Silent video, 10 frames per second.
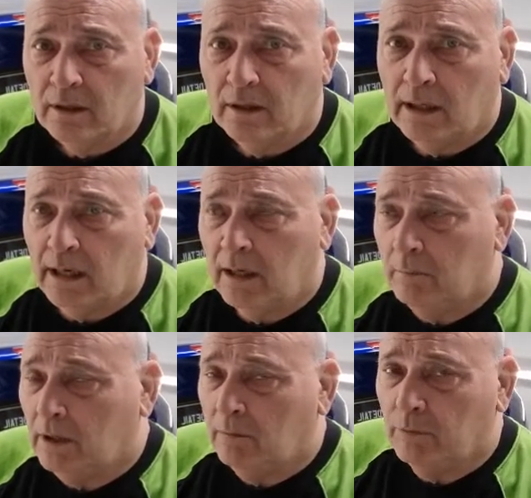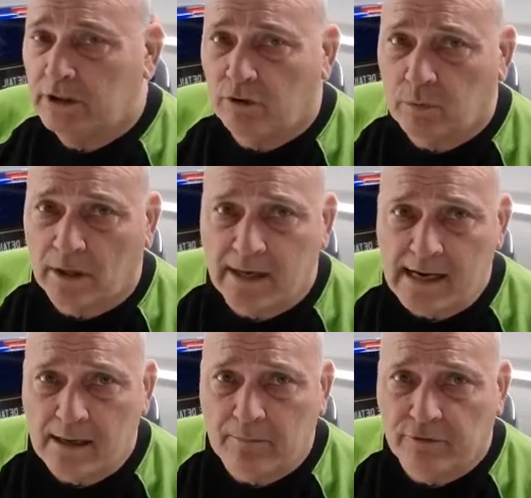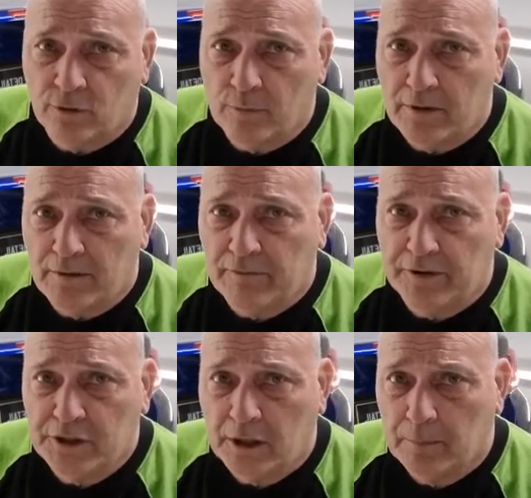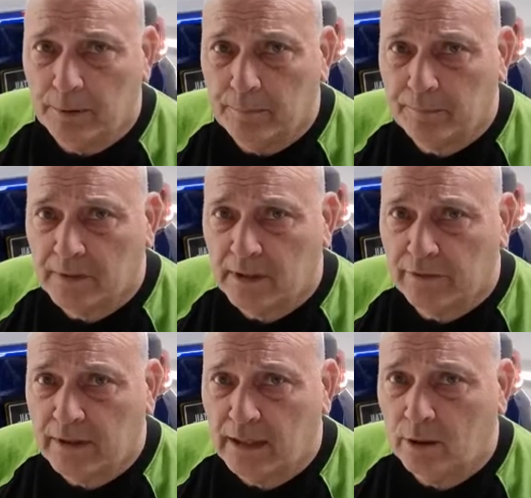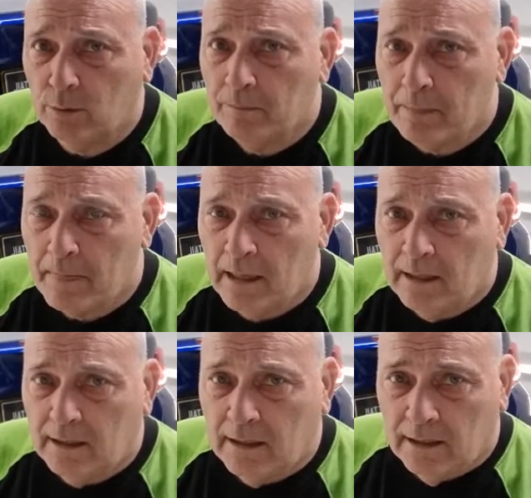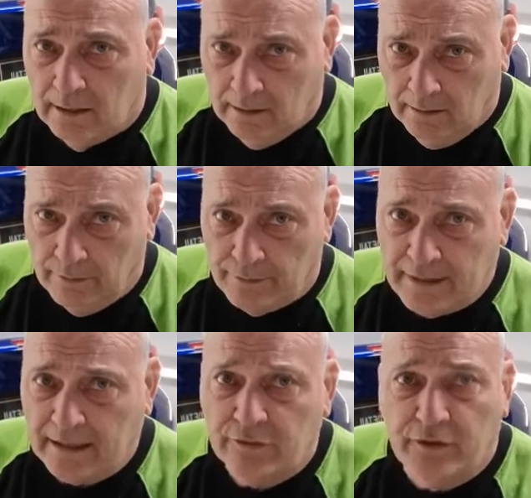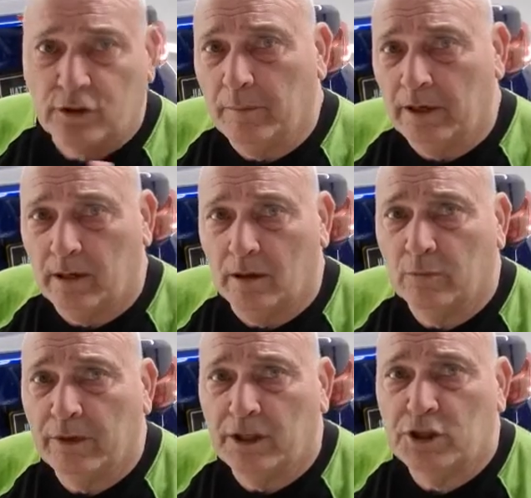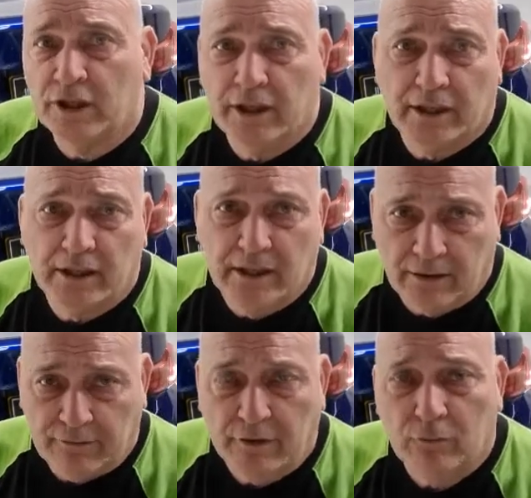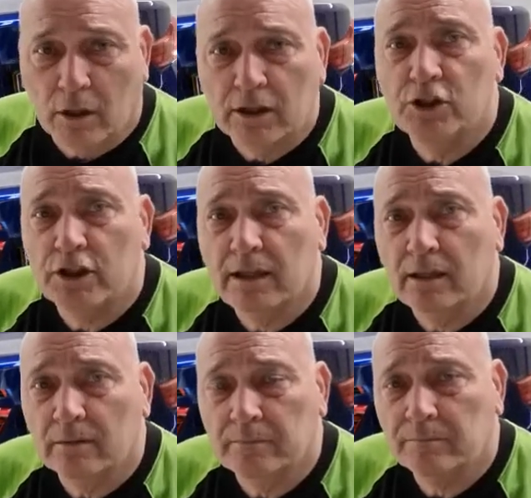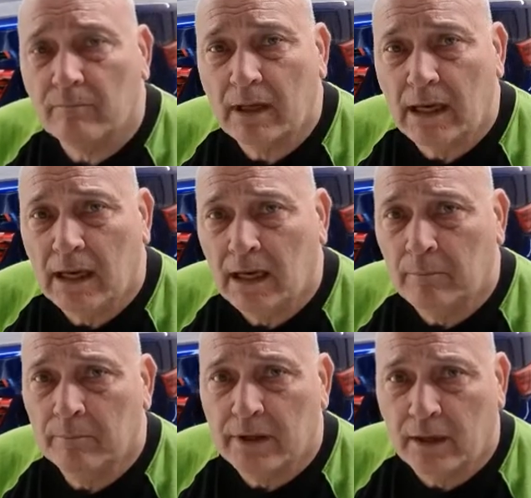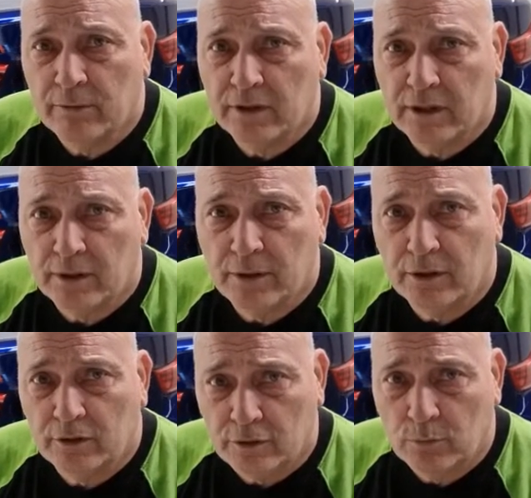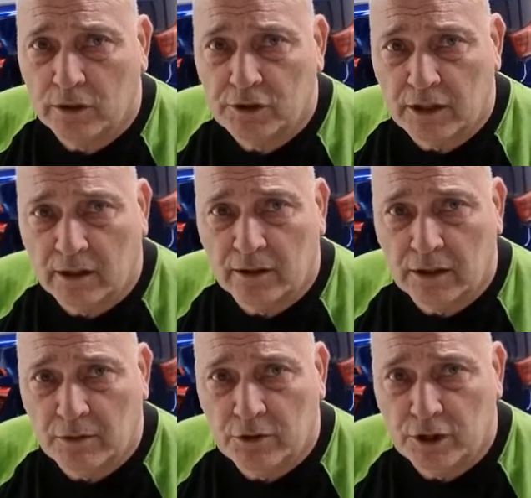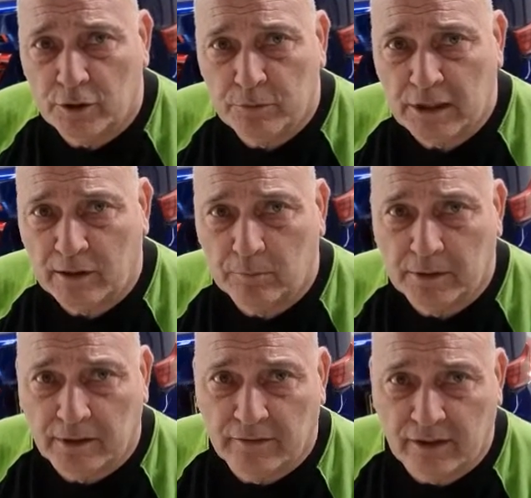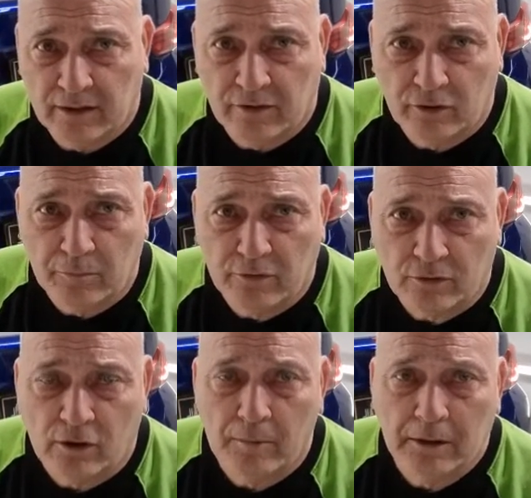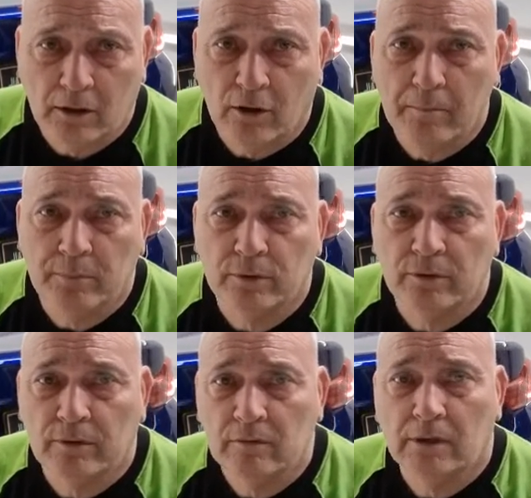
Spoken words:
And which is what I aim for with every job. So thanks for coming along with the journey if you've watched it. Those of you that do watch it on the YouTube channel, please hit the subscribe and like button.